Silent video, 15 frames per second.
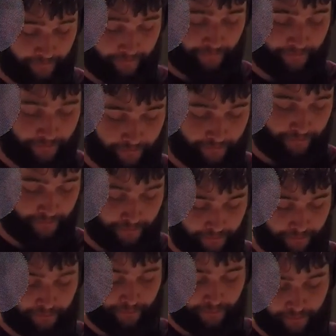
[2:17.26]
went together,
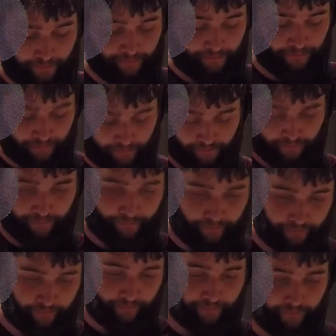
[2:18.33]
because I ended up
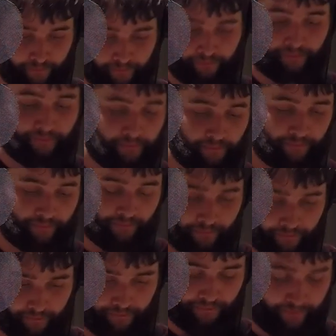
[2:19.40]
writing
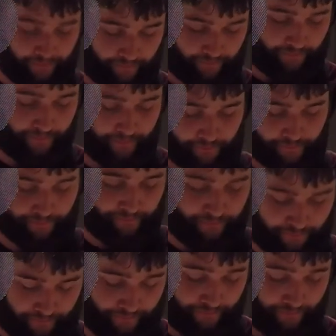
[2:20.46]
a winter song
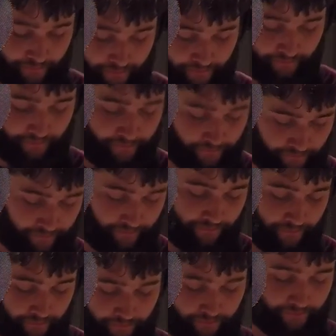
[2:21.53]
that's kind of real
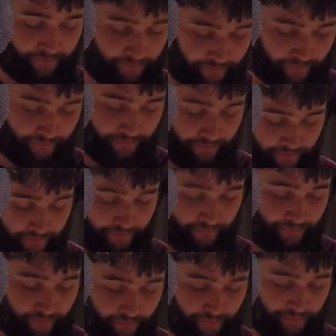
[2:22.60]

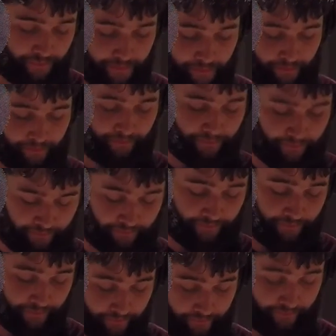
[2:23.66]
lonely sounding. And then I
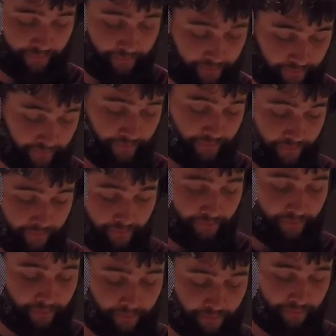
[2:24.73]
wrote a
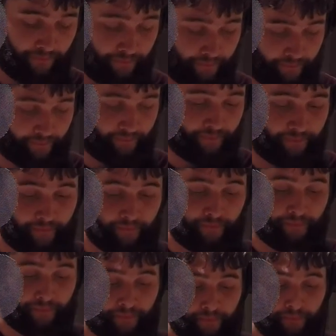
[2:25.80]
Thanksgiving
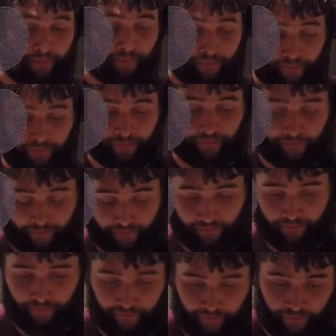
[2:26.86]
song
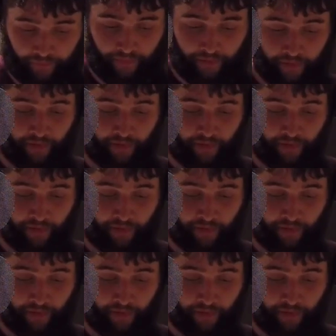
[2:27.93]
about